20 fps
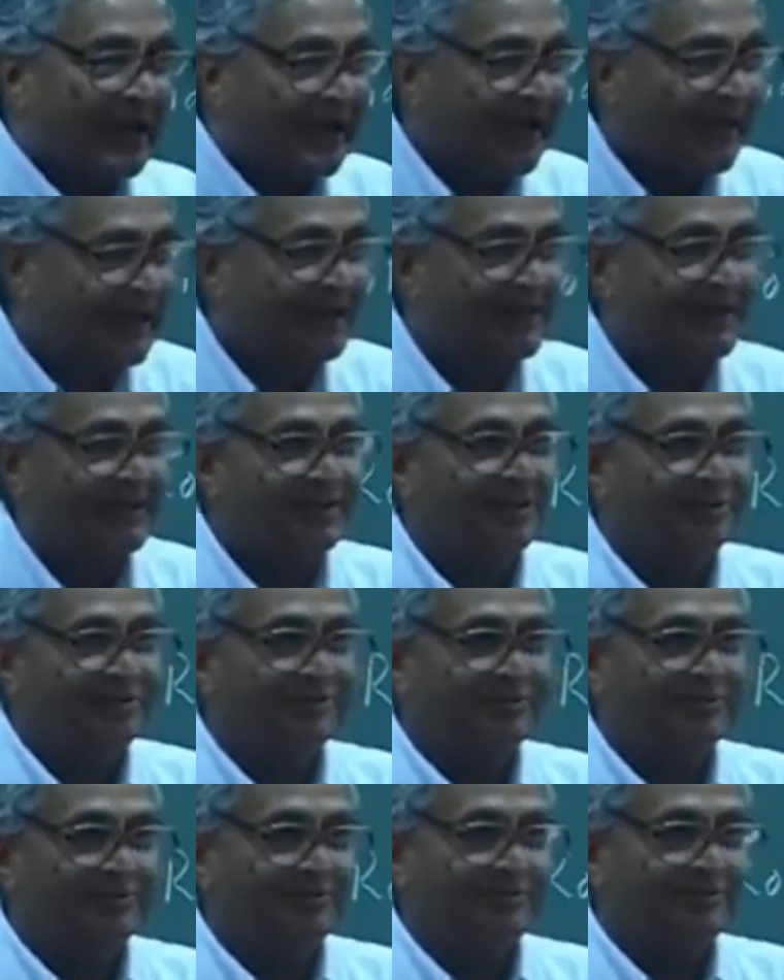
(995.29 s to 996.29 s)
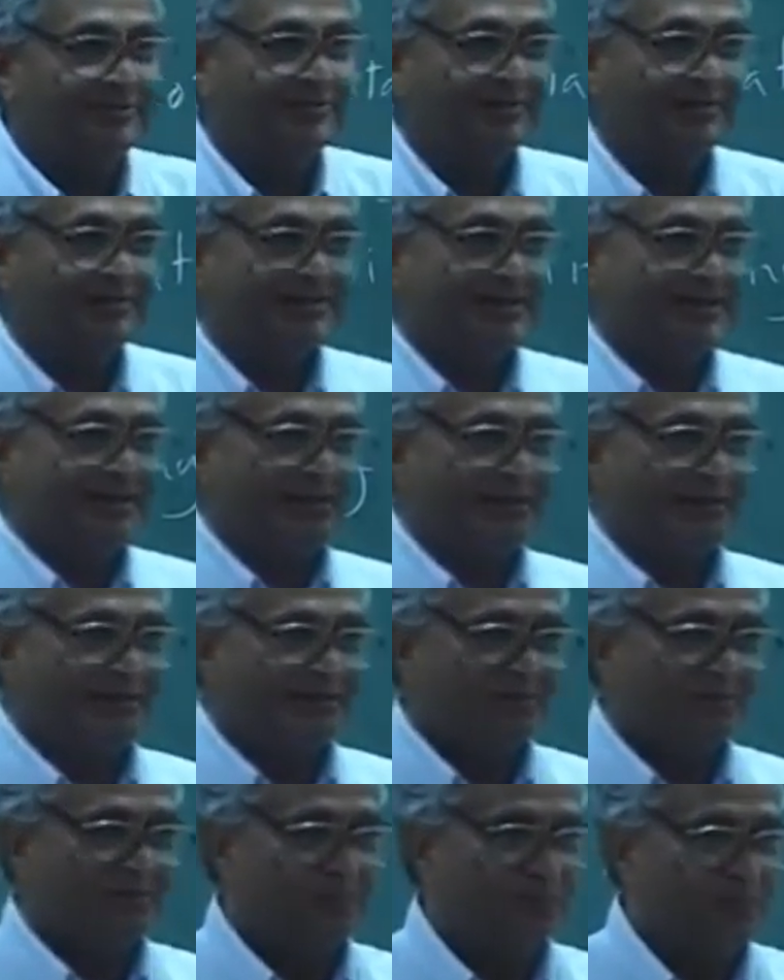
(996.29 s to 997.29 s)
collective
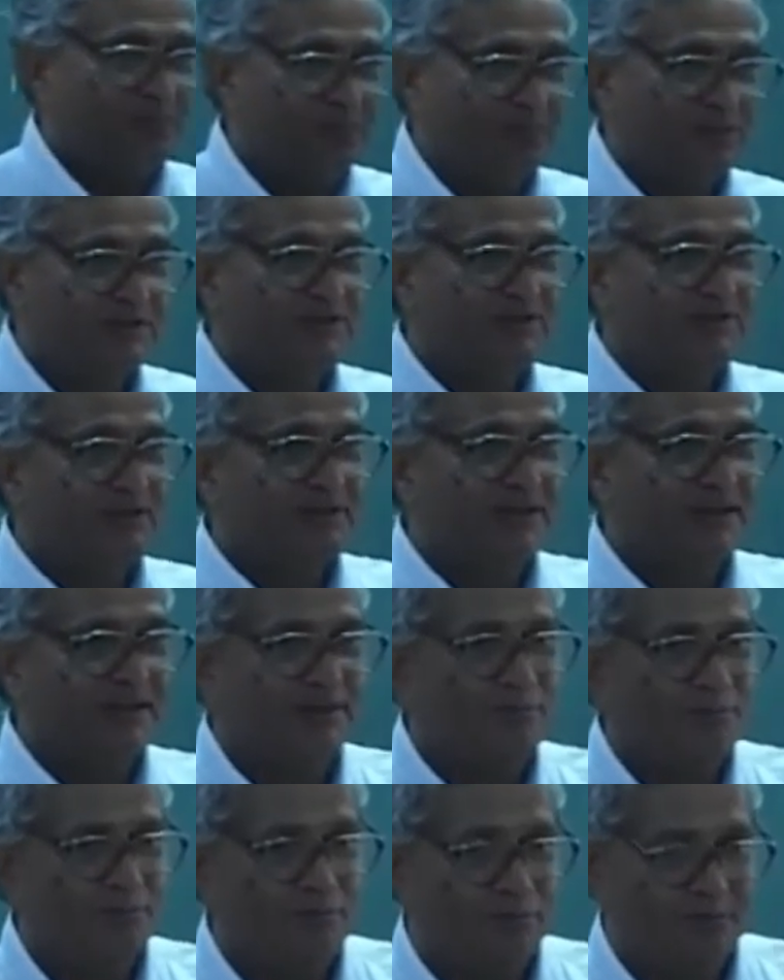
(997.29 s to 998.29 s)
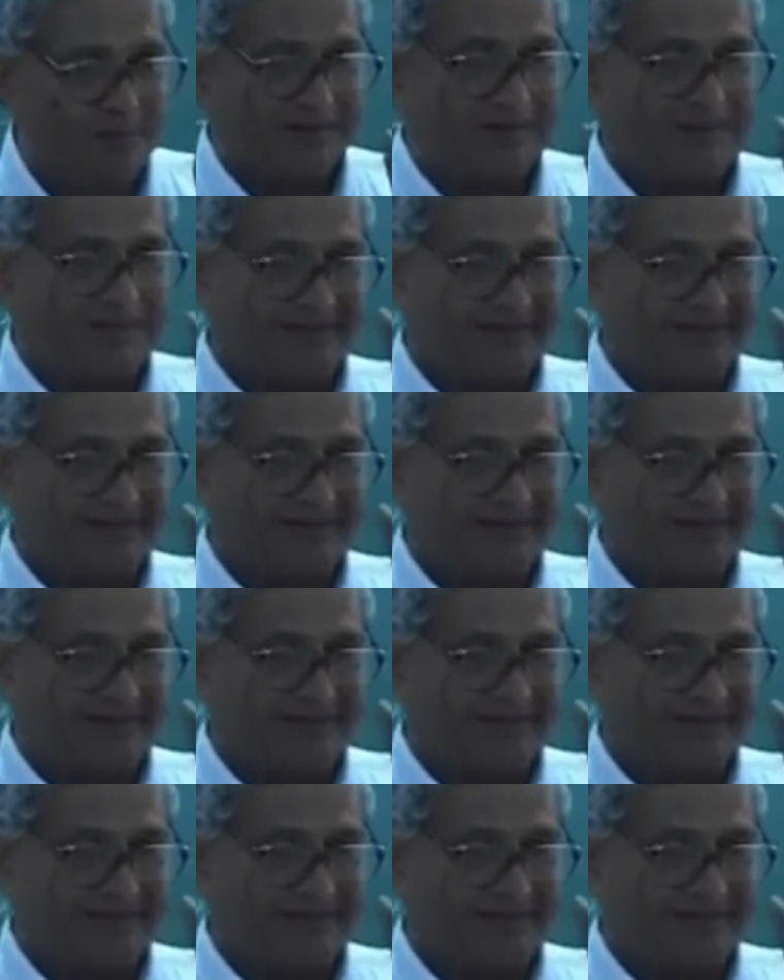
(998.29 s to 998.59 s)
pitch input.